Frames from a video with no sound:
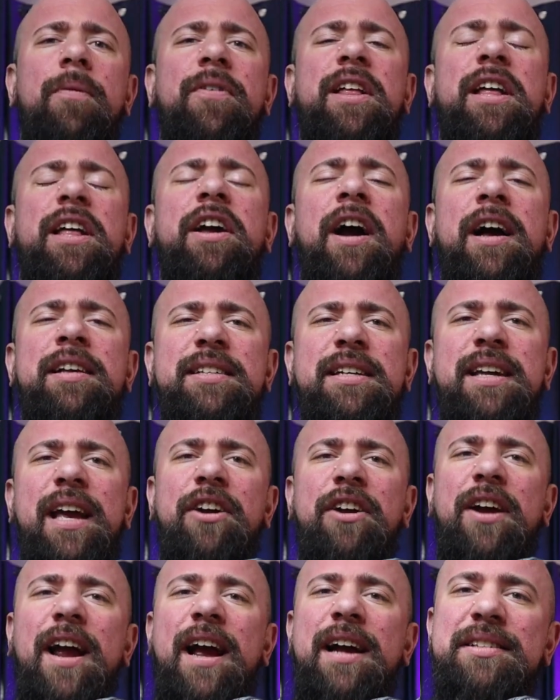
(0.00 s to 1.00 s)
hopefully you guys can
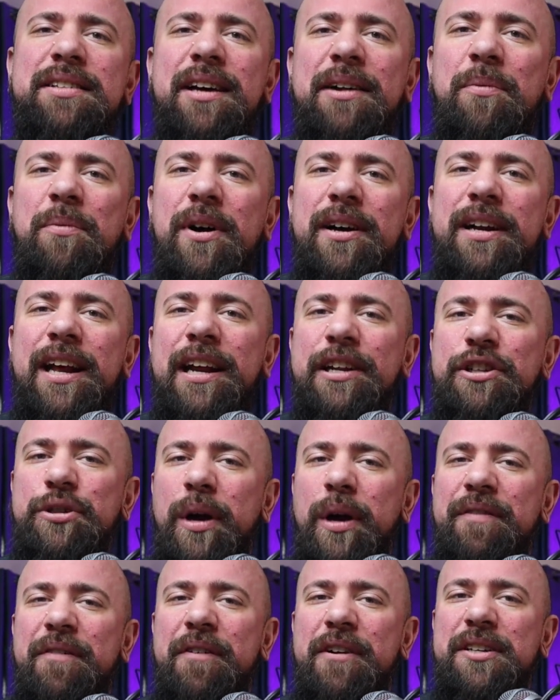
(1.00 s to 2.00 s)
get your hands on one and
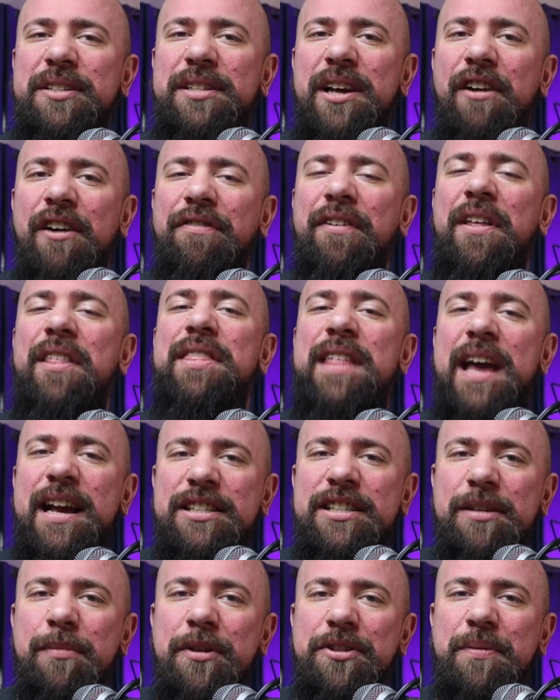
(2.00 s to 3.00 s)
enjoy it for yourself.
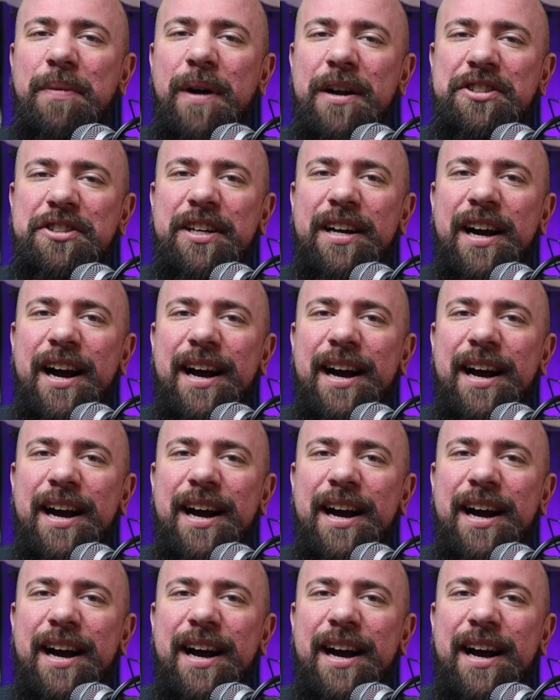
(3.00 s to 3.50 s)
Thanks so much for watching,